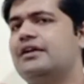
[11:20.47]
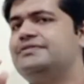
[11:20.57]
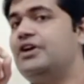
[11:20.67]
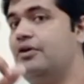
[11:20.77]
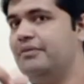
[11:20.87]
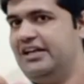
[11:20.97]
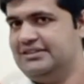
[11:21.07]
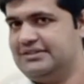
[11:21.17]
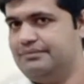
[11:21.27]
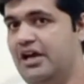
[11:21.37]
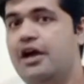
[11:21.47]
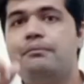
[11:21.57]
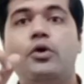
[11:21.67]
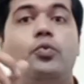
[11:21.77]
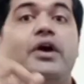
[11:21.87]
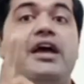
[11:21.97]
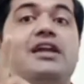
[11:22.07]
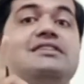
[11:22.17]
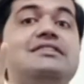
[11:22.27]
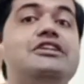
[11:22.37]
formalism. But
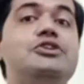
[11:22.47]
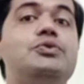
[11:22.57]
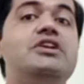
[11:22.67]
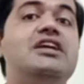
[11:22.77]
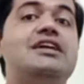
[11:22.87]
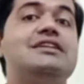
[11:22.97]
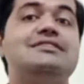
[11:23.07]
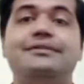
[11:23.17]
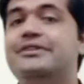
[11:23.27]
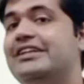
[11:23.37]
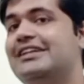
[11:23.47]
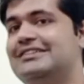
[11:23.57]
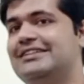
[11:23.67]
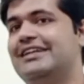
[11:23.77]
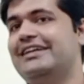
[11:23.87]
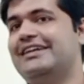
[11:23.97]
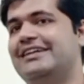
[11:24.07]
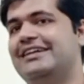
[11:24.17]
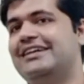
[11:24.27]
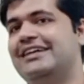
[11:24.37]
where is the uniqueness of T.S.
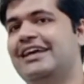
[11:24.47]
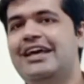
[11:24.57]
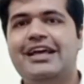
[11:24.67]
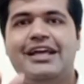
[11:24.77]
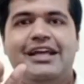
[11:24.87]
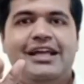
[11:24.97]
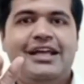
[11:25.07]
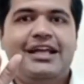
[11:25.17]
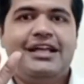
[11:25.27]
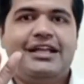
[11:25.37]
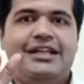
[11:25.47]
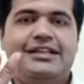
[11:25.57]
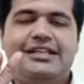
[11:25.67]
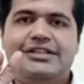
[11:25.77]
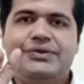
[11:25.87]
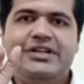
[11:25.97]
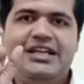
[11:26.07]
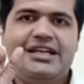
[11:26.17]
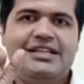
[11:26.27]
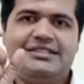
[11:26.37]
Eliot? The
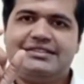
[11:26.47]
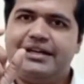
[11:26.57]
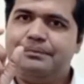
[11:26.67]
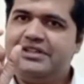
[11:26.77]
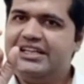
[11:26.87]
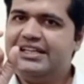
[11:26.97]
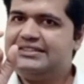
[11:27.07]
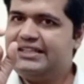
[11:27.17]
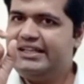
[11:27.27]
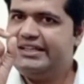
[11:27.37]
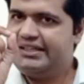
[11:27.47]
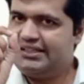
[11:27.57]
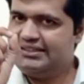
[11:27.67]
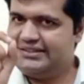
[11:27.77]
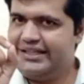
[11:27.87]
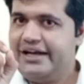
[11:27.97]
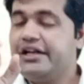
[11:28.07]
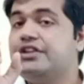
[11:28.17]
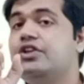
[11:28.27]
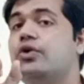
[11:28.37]
uniqueness of T.S. Eliot is that
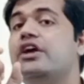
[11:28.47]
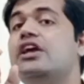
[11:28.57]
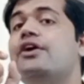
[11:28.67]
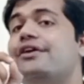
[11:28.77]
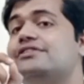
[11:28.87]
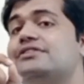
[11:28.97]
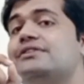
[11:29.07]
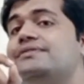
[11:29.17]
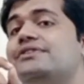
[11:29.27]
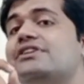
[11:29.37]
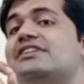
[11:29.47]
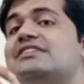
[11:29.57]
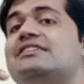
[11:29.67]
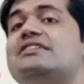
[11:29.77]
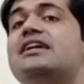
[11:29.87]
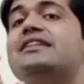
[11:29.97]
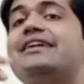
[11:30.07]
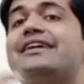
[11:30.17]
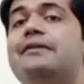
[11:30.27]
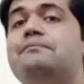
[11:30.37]
though he also focuses on
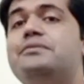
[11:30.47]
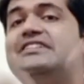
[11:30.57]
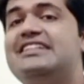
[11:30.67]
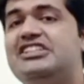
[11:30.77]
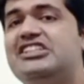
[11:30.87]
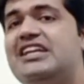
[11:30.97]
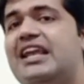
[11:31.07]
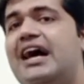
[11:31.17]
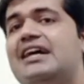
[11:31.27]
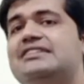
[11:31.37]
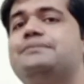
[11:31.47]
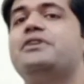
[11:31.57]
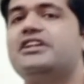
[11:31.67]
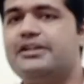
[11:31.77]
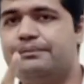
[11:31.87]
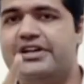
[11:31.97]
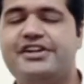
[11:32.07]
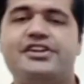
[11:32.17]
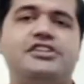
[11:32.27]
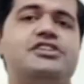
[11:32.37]
the compositional aspect of
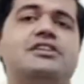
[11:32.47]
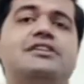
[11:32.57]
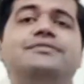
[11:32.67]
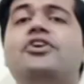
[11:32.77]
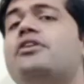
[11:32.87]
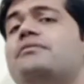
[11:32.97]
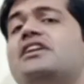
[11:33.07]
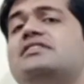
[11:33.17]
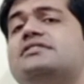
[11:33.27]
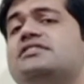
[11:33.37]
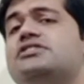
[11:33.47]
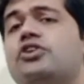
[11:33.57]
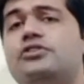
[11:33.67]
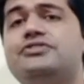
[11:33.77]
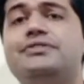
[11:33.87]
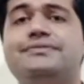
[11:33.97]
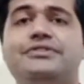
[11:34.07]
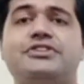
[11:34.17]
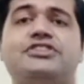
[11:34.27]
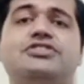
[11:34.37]
literature, the formalists also
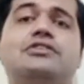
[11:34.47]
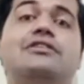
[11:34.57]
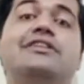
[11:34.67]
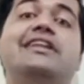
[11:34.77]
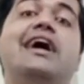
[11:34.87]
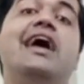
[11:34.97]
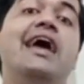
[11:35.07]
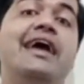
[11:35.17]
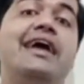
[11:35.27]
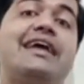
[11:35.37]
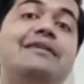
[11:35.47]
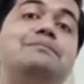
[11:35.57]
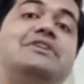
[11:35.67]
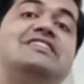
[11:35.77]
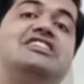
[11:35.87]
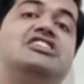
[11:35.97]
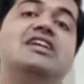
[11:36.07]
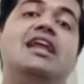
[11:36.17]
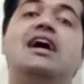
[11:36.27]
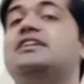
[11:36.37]
focused on the
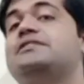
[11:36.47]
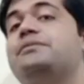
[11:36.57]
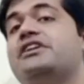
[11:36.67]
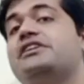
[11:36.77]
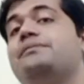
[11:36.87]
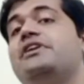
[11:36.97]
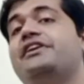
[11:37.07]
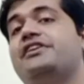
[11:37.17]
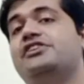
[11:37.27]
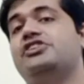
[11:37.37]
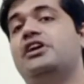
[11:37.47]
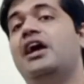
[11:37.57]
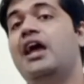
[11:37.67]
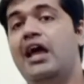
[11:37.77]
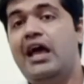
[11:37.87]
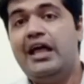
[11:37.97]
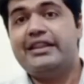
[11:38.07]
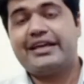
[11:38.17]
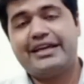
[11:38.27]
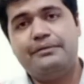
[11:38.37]
compositional aspect of literature.
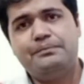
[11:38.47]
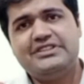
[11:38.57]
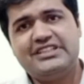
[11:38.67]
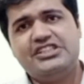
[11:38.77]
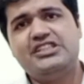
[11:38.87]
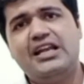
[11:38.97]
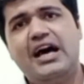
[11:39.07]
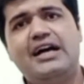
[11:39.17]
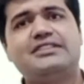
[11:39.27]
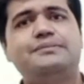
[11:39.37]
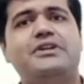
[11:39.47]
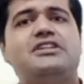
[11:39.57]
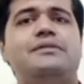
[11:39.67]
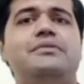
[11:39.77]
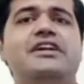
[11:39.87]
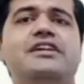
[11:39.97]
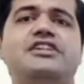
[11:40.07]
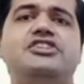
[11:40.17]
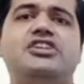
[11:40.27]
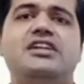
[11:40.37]
The compositional aspect of
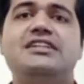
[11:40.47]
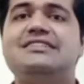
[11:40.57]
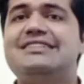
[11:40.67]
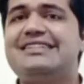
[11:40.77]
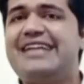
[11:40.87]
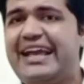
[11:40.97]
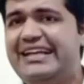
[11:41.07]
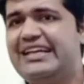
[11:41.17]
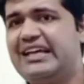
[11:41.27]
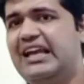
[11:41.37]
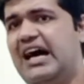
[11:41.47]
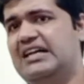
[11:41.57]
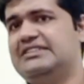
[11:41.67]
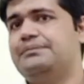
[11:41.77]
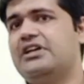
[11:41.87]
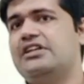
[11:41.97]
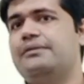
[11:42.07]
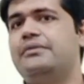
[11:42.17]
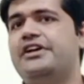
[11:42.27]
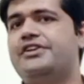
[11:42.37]
literature is the technical aspect
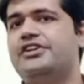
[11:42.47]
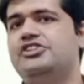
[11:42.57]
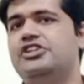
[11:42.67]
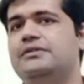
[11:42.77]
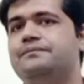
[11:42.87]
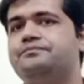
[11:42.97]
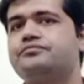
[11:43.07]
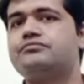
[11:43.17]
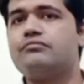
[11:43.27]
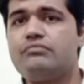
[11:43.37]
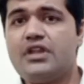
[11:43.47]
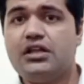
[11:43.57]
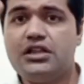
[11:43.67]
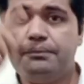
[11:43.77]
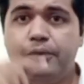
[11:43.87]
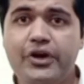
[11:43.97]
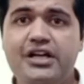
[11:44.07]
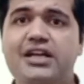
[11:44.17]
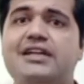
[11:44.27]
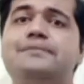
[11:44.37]
of literature. The
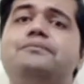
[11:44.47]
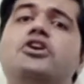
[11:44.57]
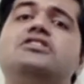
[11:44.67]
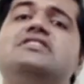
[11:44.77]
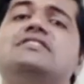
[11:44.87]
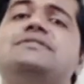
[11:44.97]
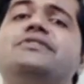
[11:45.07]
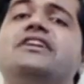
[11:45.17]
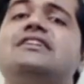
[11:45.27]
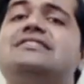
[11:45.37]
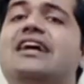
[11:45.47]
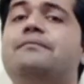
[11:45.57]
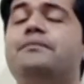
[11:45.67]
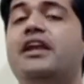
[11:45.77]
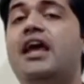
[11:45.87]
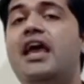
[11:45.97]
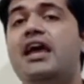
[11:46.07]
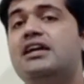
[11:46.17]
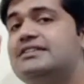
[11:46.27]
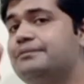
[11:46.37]
poetic process, for example,
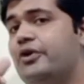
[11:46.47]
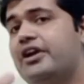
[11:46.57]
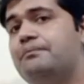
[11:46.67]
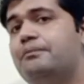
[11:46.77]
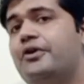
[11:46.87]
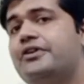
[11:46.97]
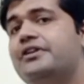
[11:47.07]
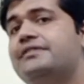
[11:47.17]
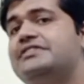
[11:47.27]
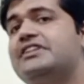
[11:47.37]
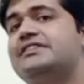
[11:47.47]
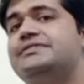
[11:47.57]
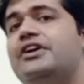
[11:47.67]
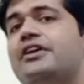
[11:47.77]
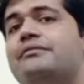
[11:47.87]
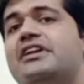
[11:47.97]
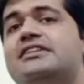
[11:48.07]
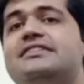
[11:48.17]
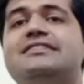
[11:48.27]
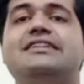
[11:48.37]
is more important for the
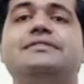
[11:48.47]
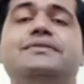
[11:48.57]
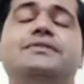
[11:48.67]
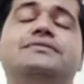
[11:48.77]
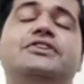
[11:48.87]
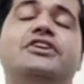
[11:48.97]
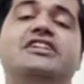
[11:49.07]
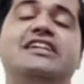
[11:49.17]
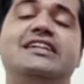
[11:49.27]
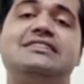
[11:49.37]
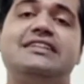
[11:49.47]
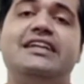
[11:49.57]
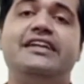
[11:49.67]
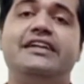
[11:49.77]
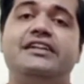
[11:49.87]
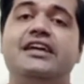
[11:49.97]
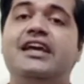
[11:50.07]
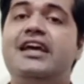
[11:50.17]
formalists and for T.S. Eliot